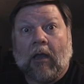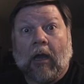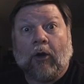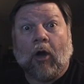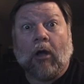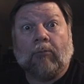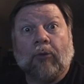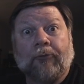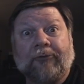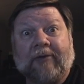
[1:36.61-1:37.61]
and
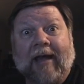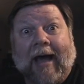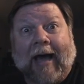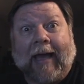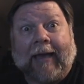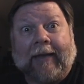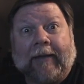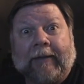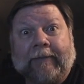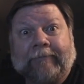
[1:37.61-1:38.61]
almost died.